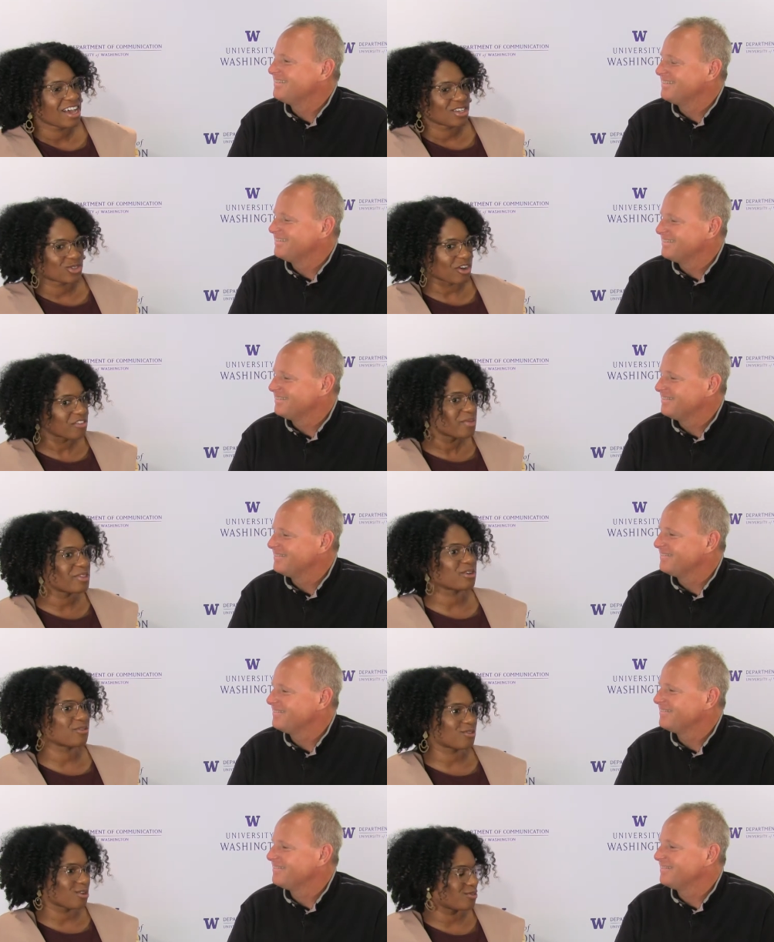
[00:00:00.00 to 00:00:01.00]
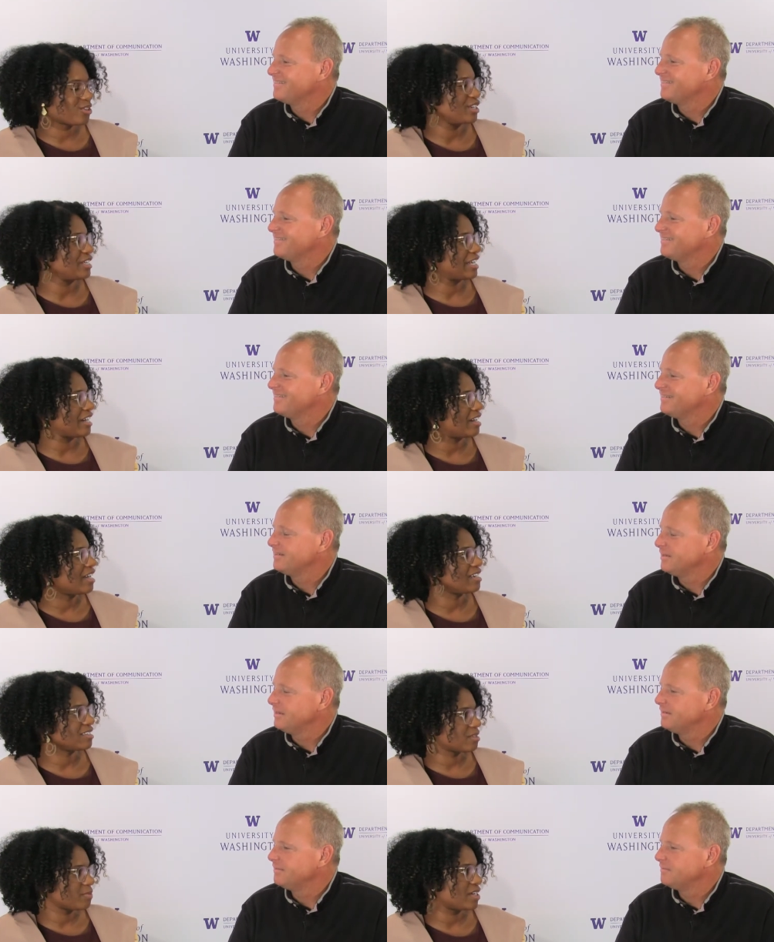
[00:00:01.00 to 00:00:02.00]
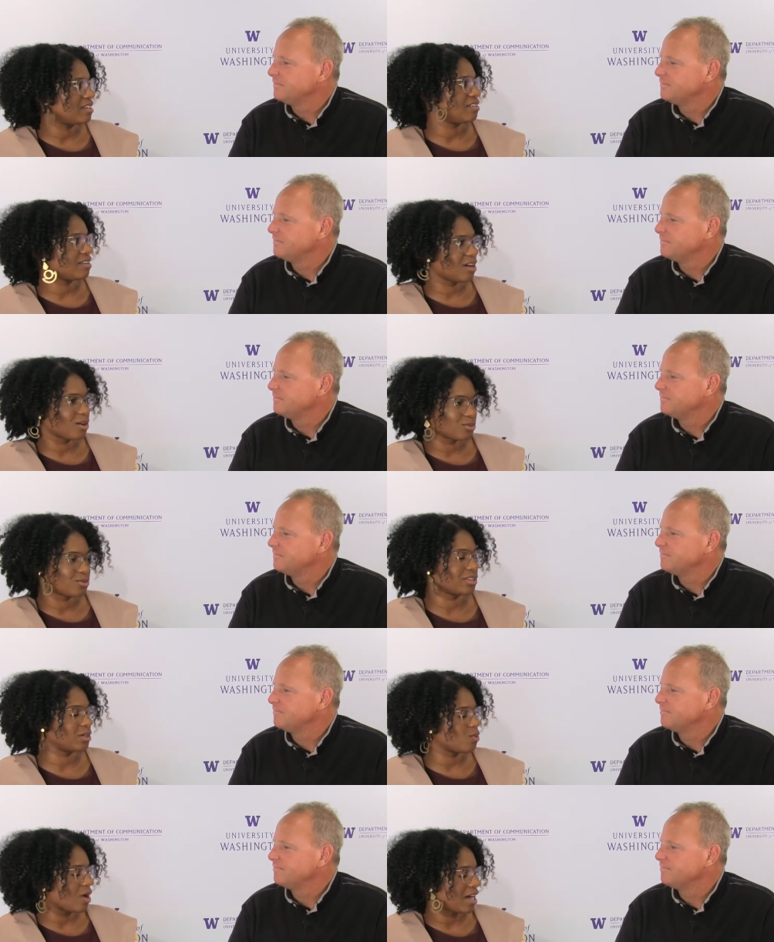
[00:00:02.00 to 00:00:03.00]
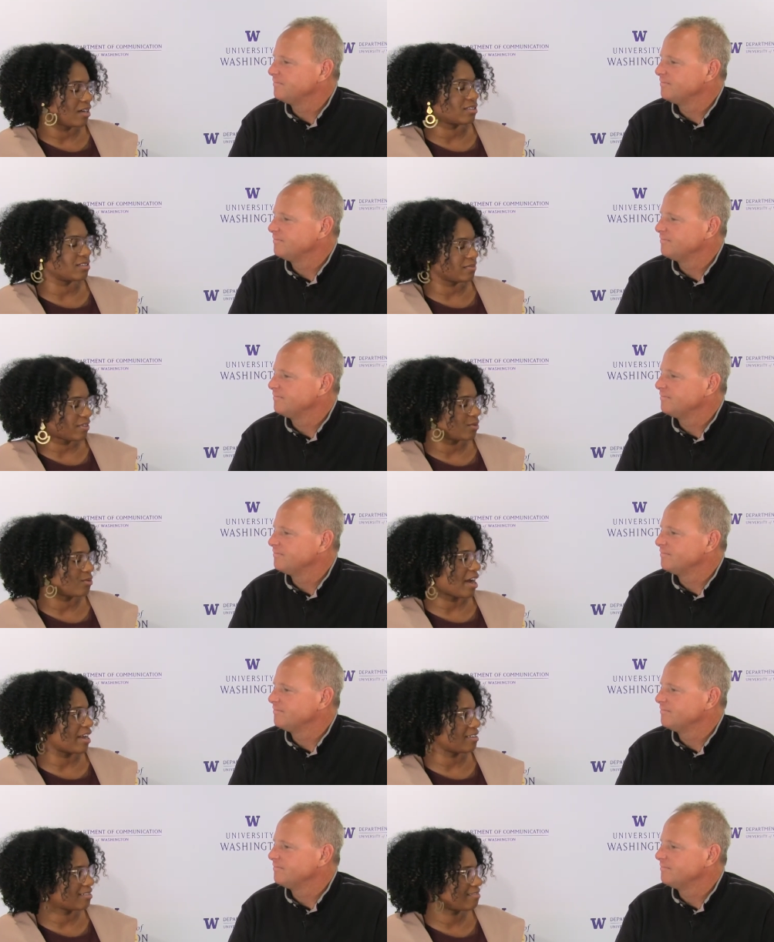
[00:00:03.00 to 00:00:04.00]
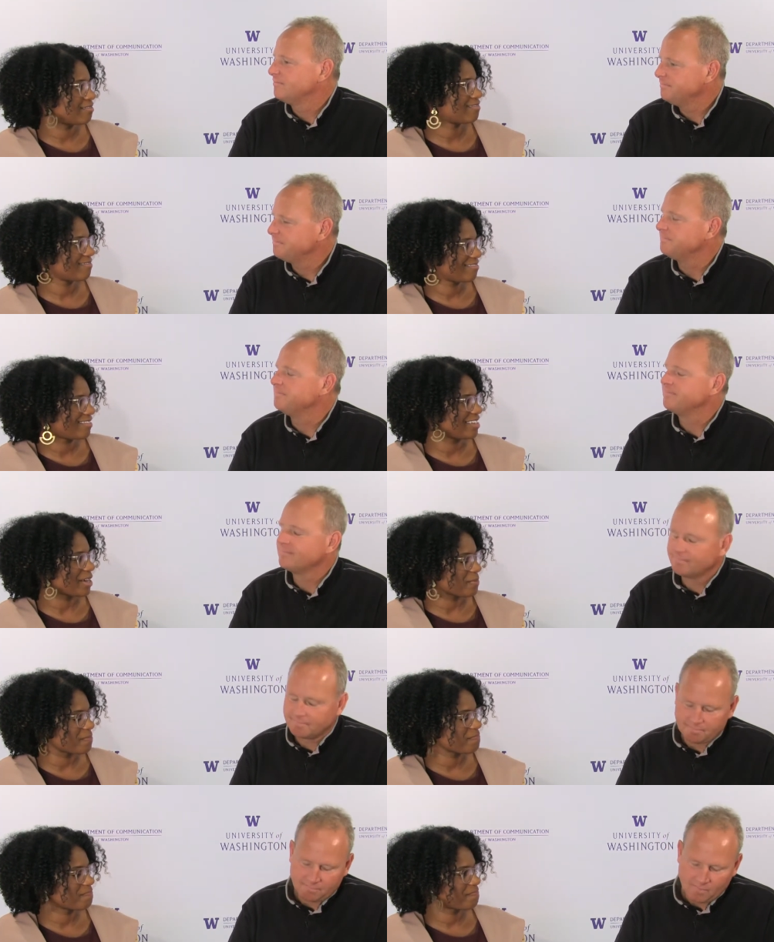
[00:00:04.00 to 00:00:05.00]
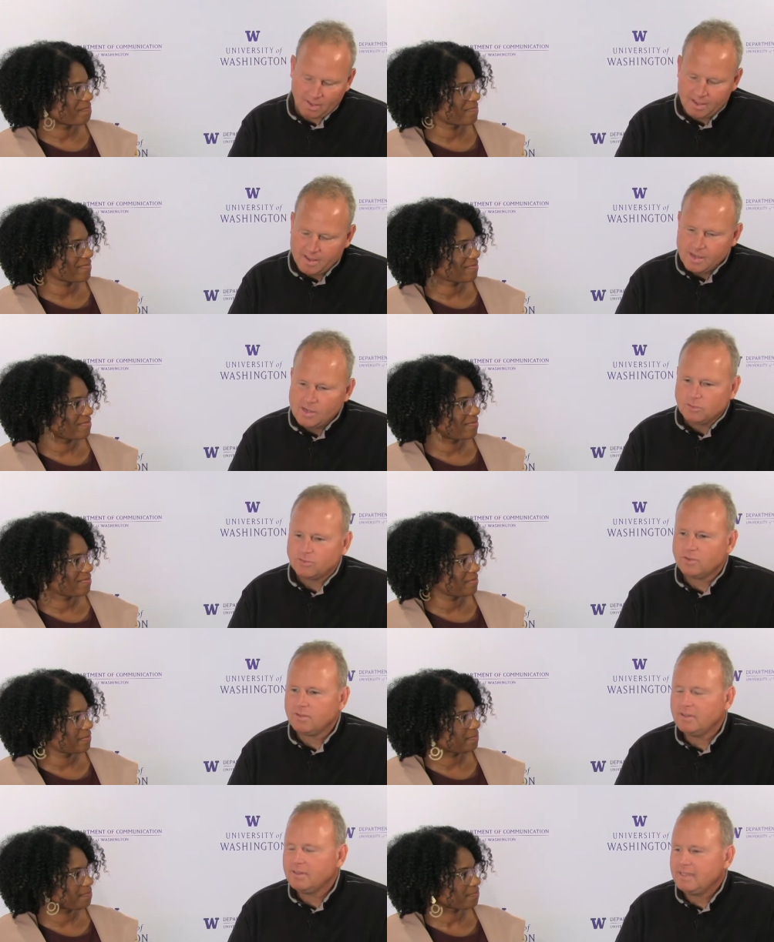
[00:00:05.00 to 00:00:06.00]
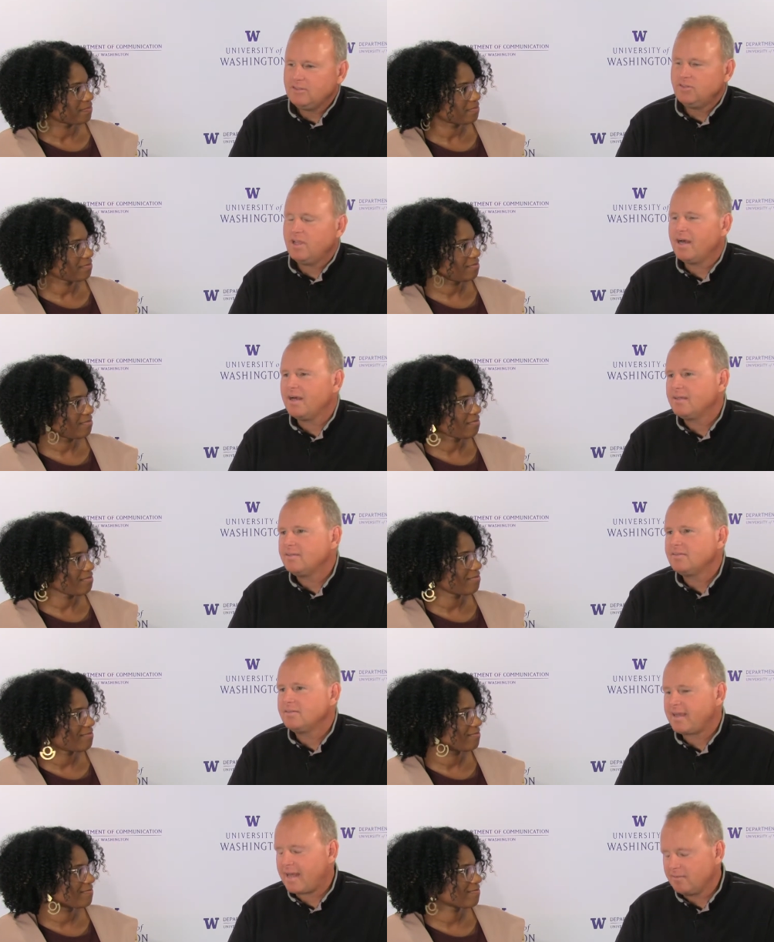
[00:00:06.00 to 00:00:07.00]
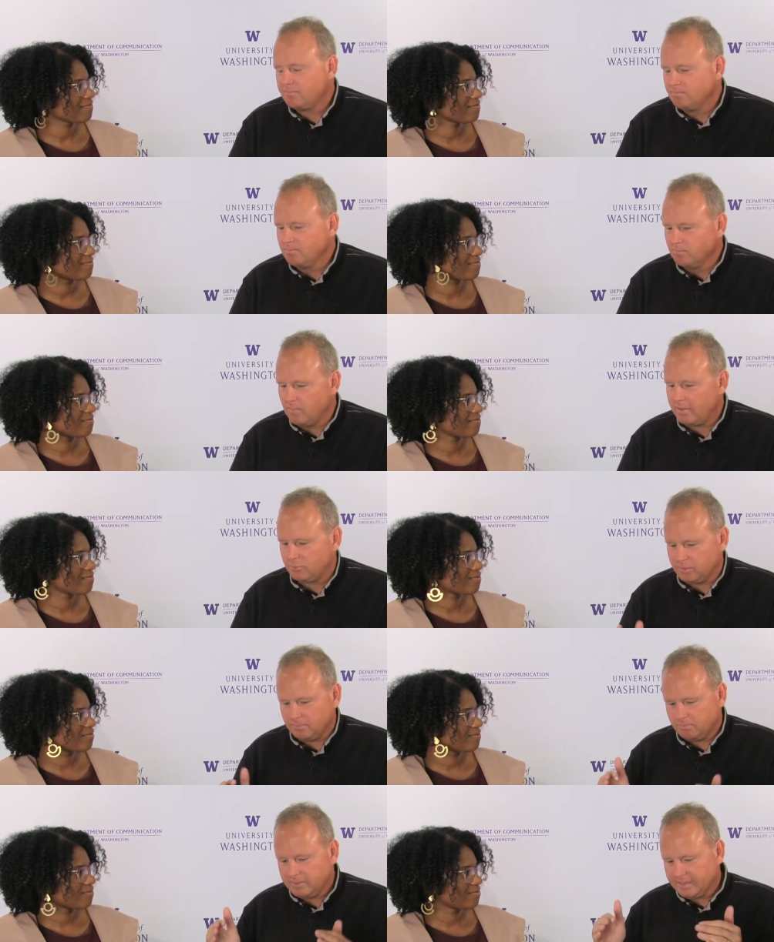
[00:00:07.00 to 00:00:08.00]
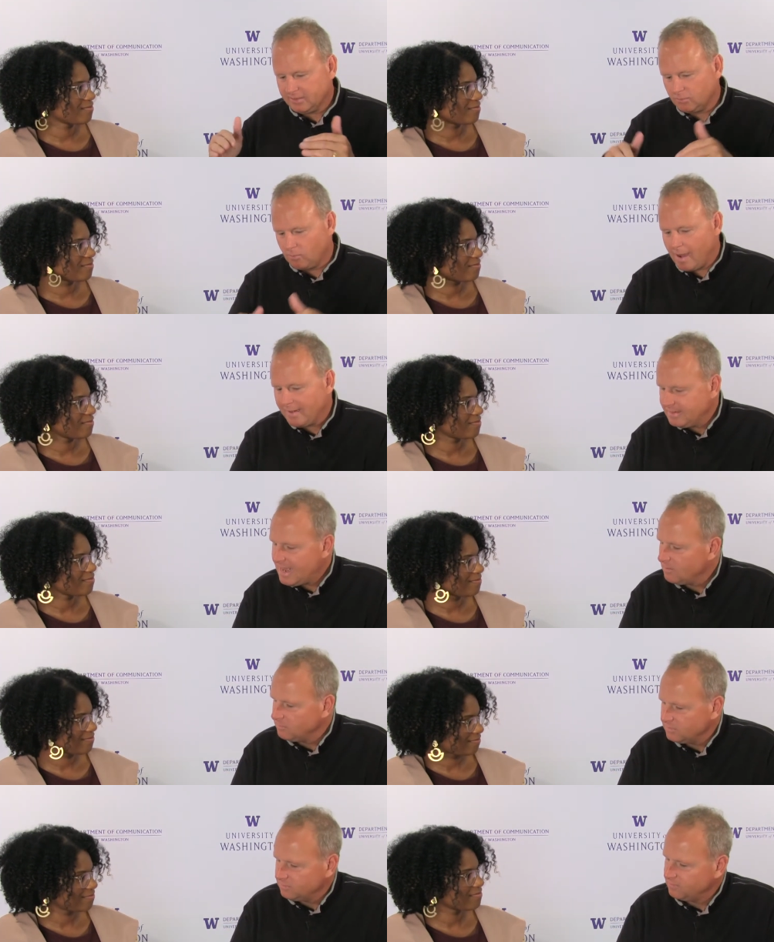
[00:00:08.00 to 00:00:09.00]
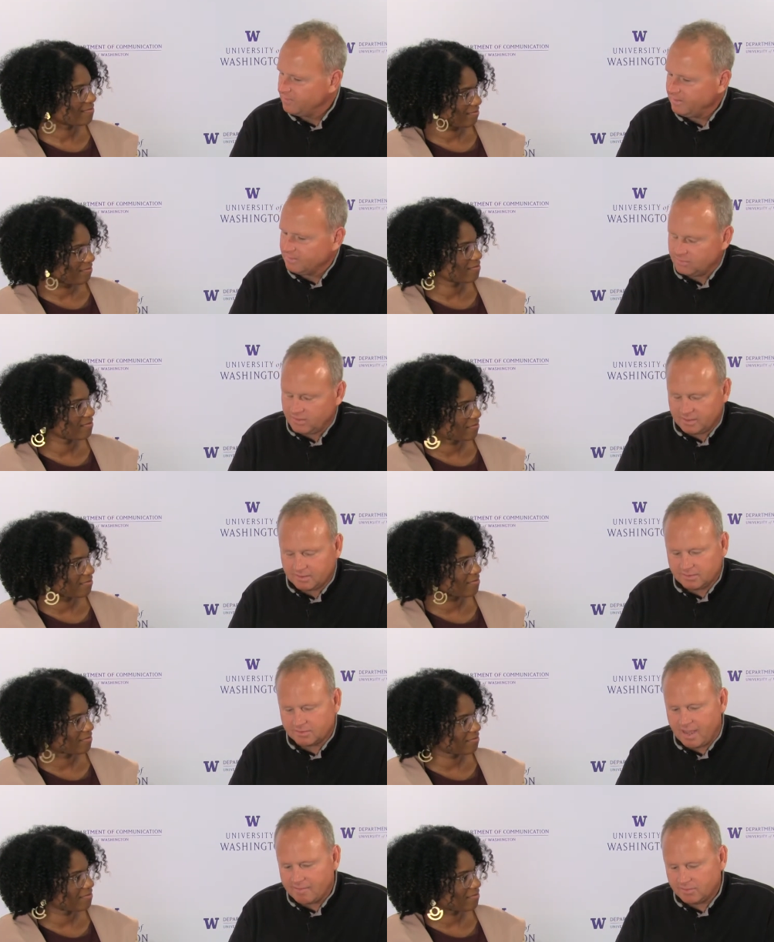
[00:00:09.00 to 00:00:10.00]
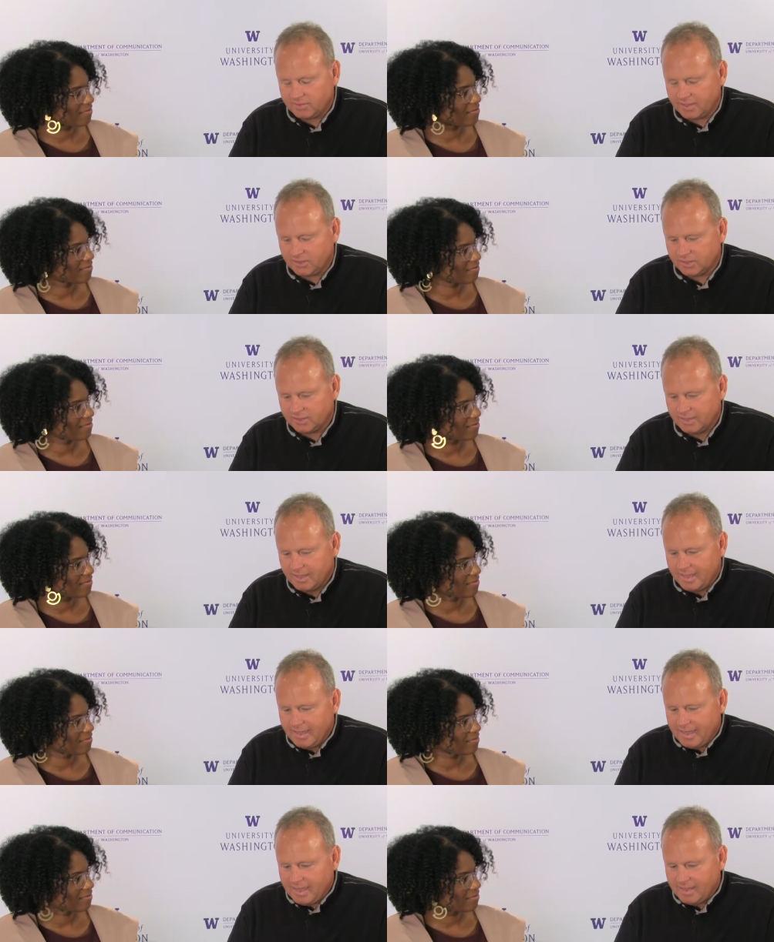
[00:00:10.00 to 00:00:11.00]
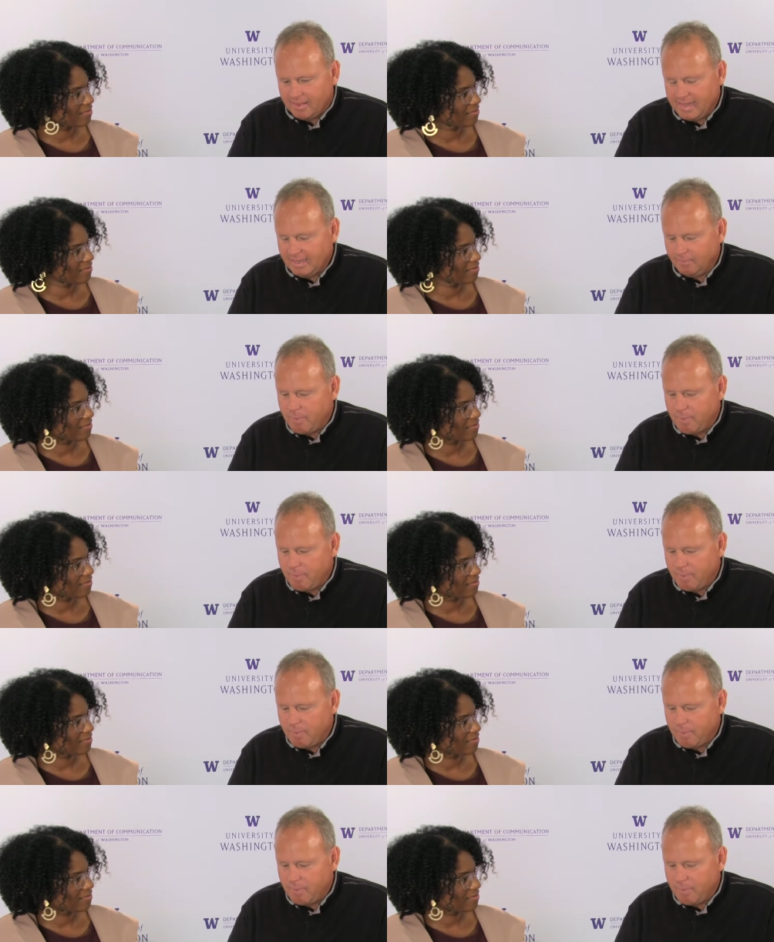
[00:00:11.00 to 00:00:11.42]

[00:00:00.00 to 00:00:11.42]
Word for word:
Speaker 1: So I've been there for over a year, and it's been a really wild and fun ride. Hmm. Yeah.
Speaker 2: So let's uh, to kind of as we begin to wind down this this, this conversation, think